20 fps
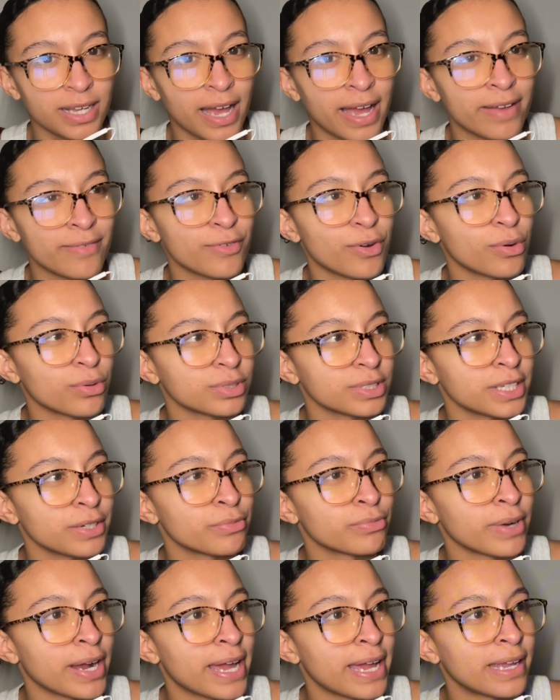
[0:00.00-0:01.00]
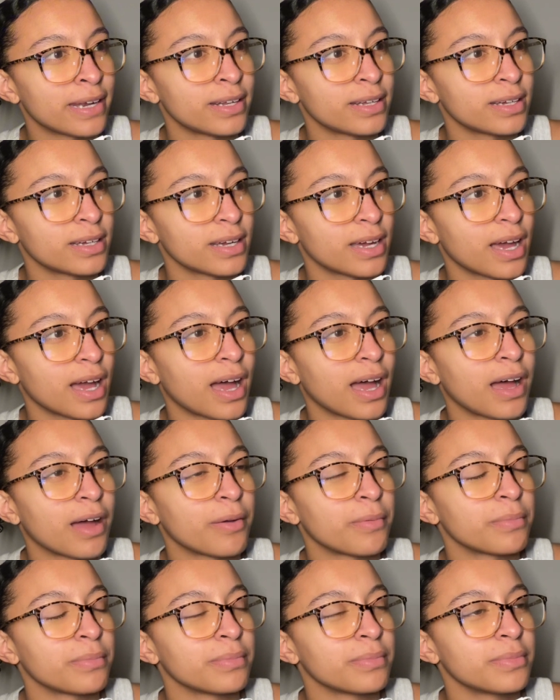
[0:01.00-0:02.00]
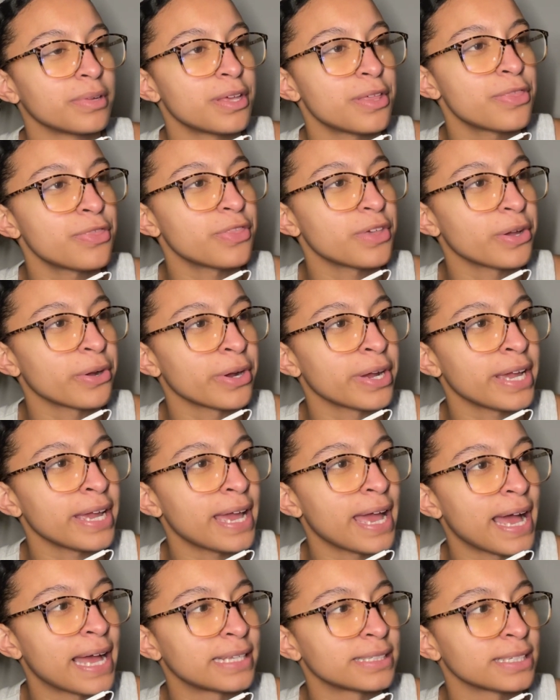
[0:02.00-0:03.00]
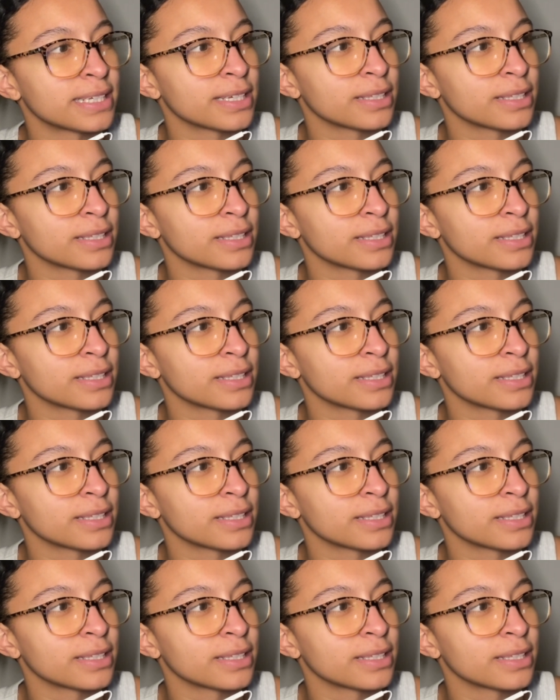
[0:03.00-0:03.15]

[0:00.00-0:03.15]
I've only read Theory as a